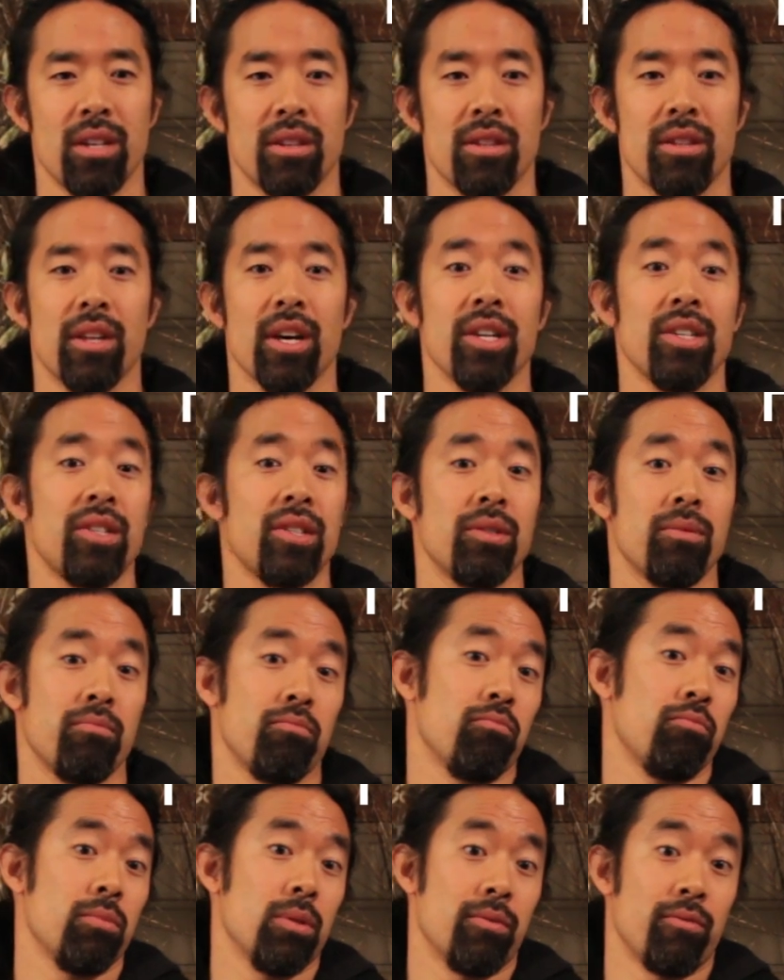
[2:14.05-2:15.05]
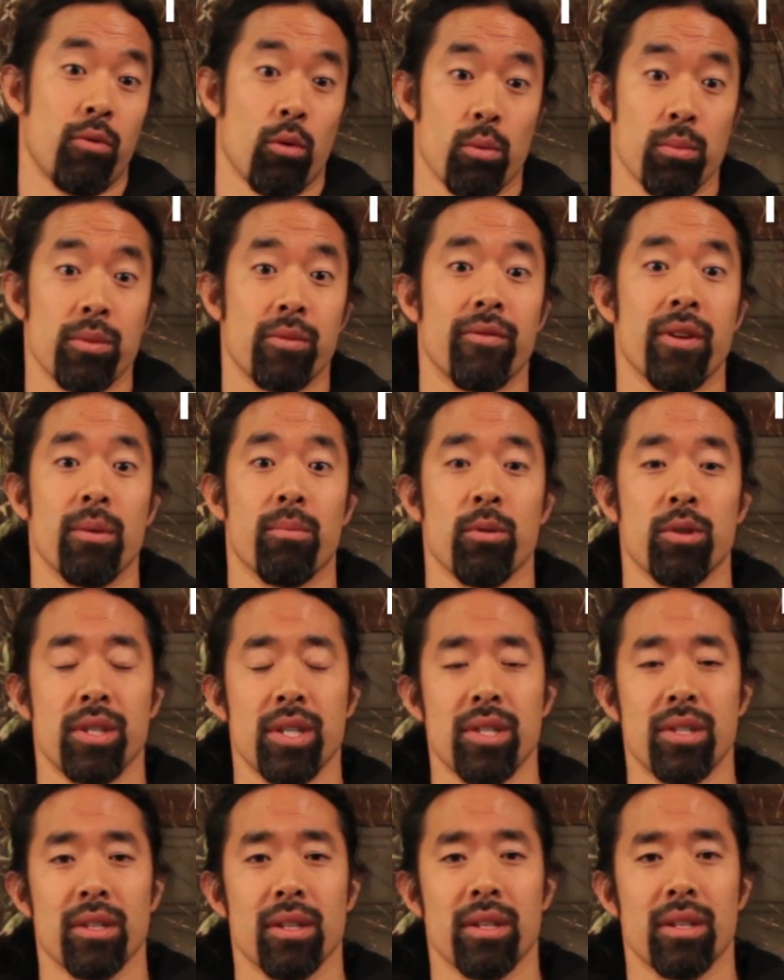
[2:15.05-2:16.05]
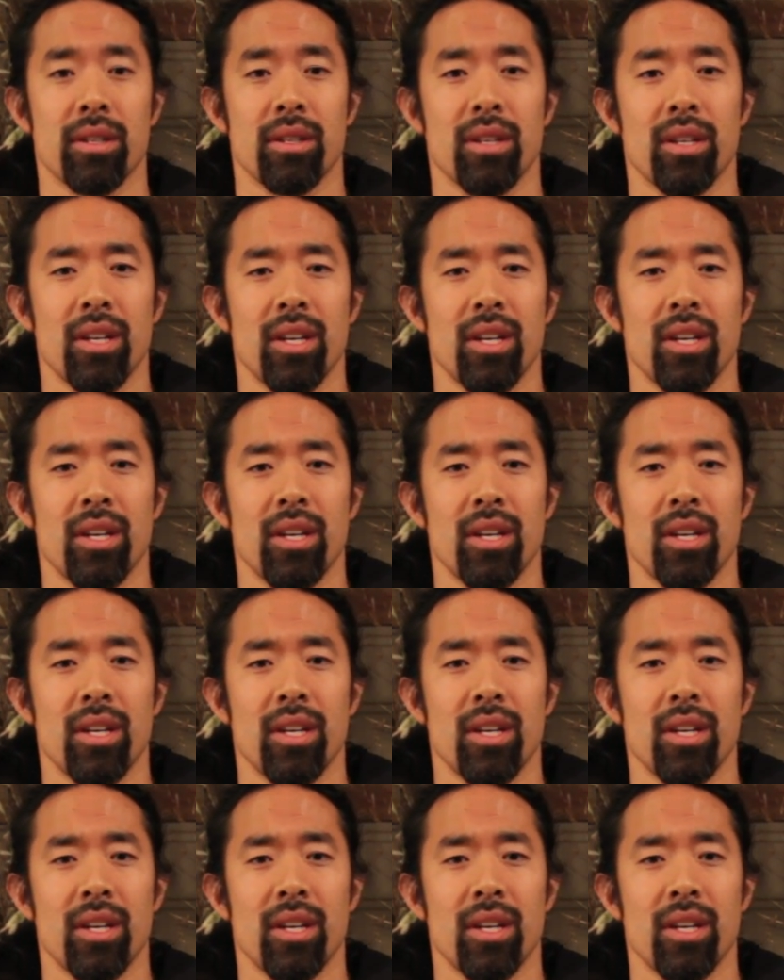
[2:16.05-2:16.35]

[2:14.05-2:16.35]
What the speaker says: Thus, it forms vapors easily.